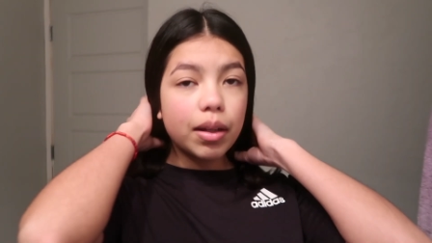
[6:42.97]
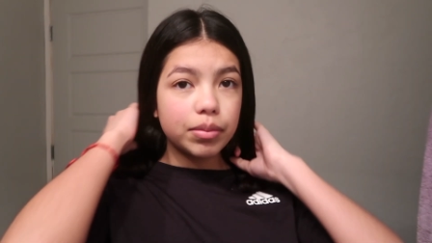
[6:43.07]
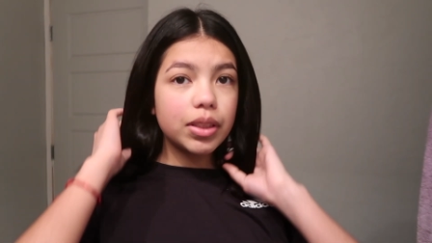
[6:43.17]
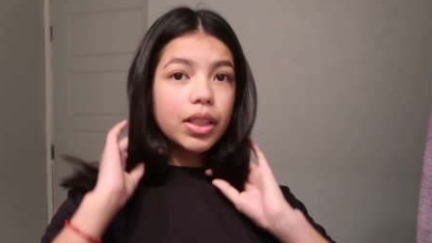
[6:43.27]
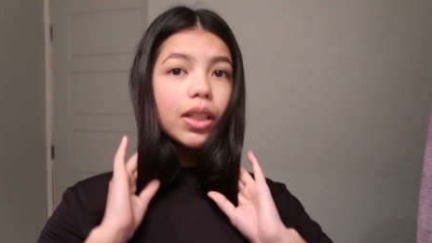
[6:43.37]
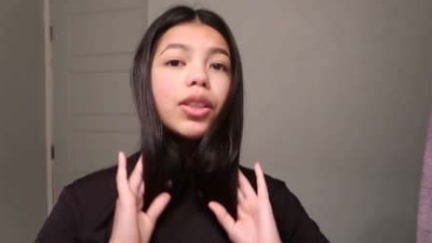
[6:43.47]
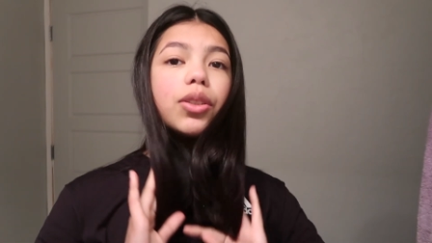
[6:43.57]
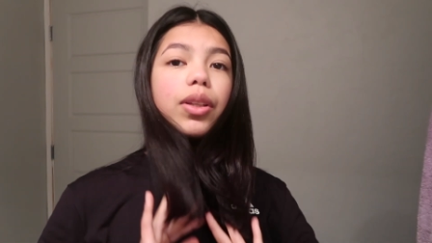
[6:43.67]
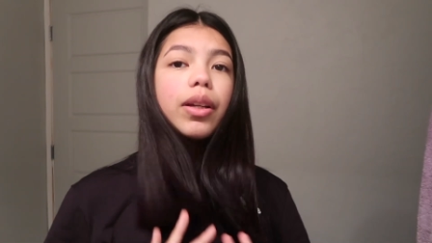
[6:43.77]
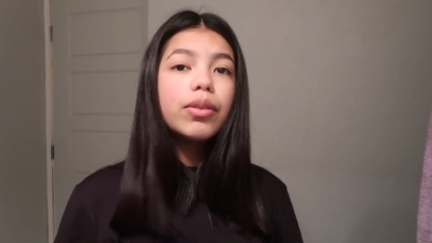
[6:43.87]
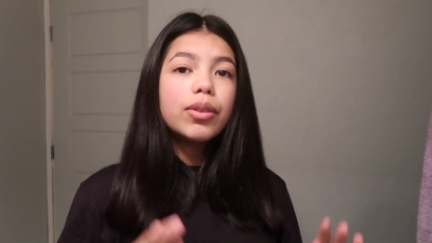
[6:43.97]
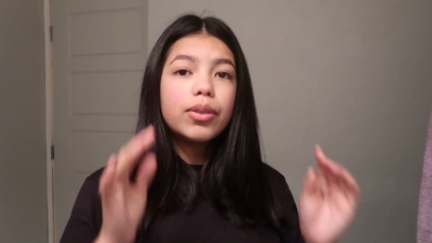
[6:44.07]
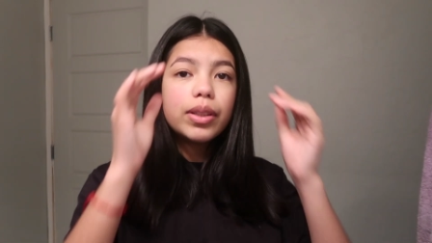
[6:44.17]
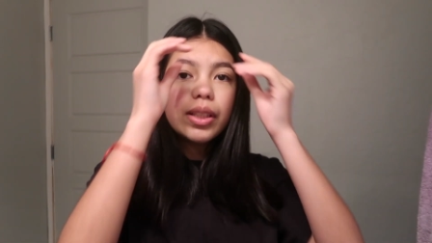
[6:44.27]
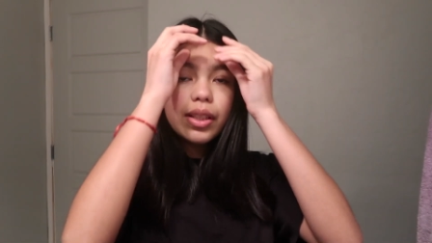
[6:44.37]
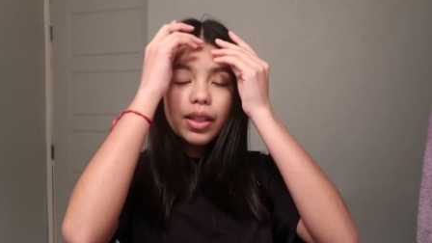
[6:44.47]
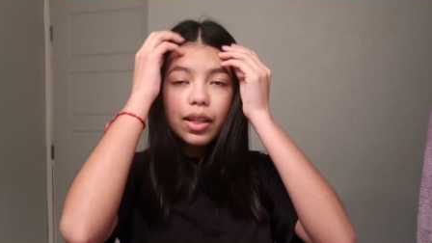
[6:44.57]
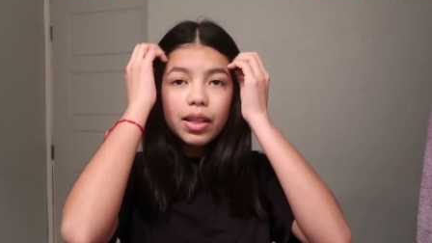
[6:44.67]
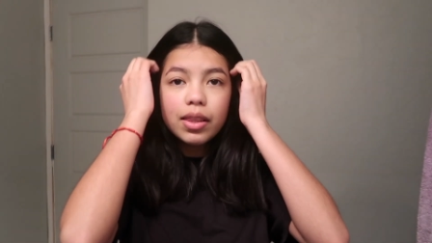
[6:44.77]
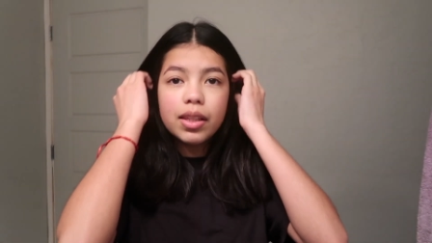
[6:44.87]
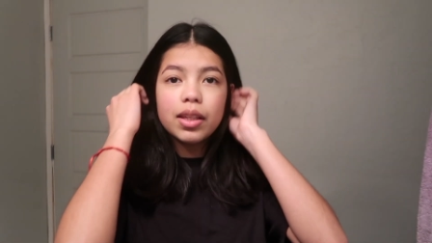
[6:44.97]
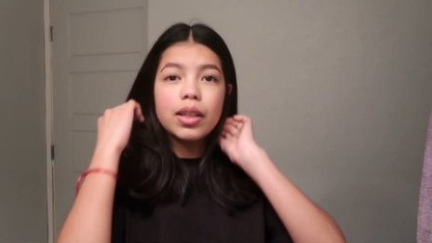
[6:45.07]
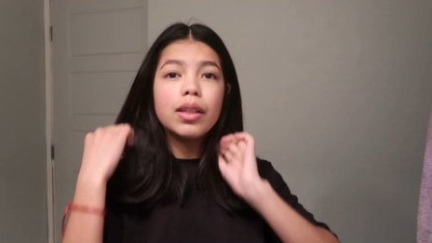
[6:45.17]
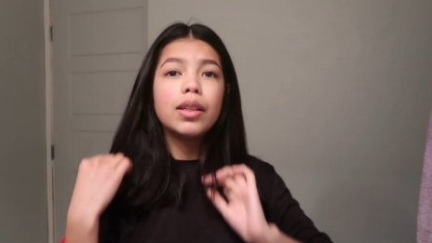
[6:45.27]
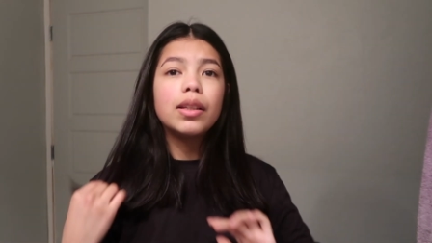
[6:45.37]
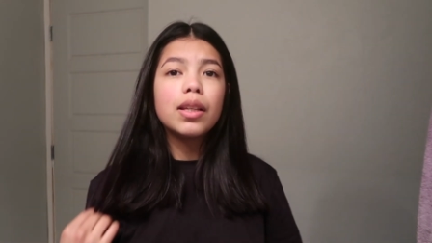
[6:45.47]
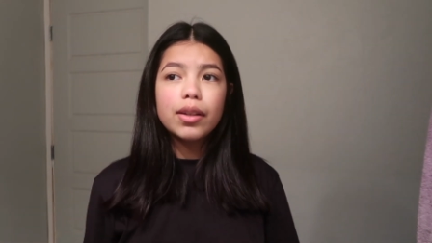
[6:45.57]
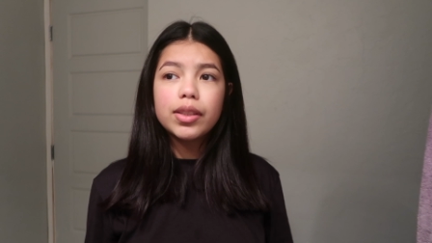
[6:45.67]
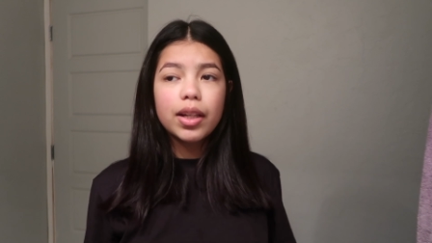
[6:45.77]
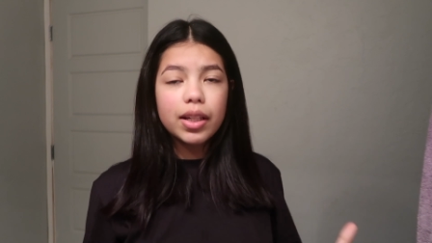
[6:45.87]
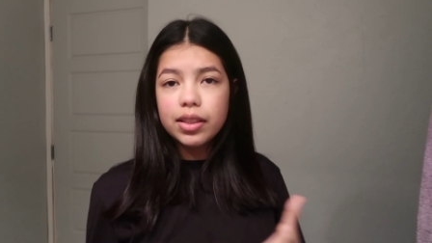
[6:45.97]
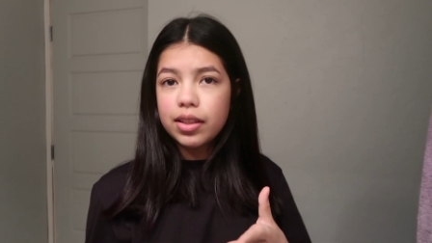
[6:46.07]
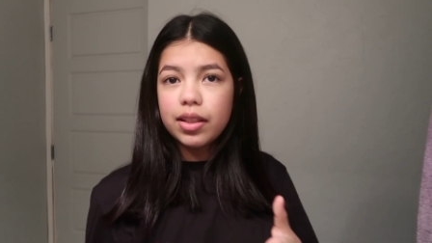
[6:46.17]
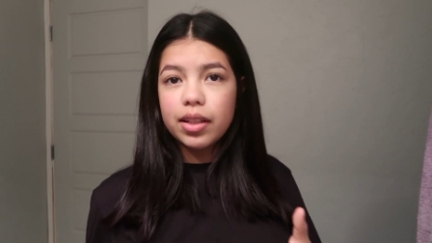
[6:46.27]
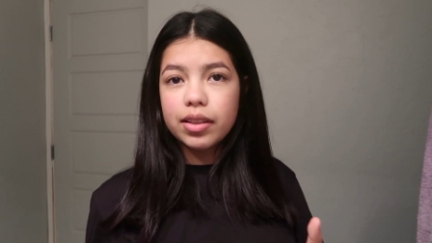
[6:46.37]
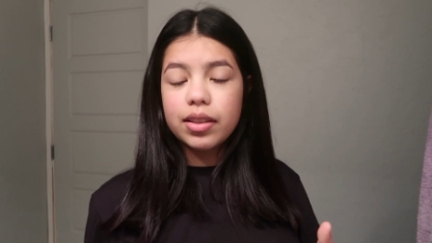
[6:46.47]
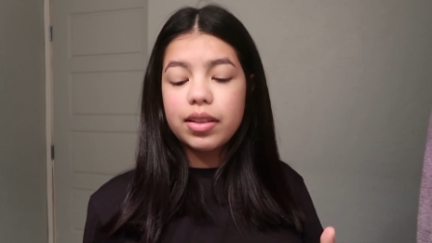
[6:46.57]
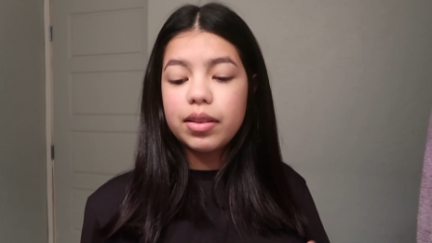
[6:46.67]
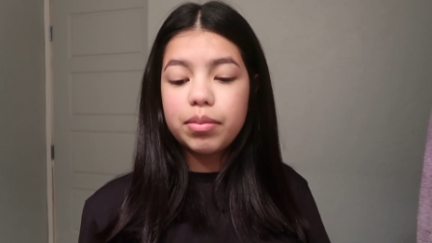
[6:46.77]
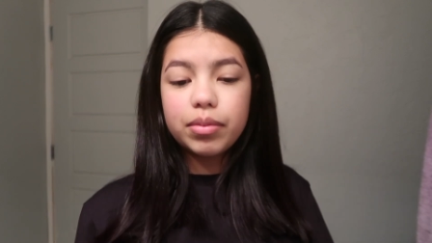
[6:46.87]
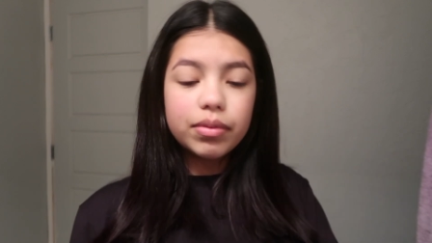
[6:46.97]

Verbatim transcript: I'm just gonna do that real quick and then I'll see you guys in the next clip.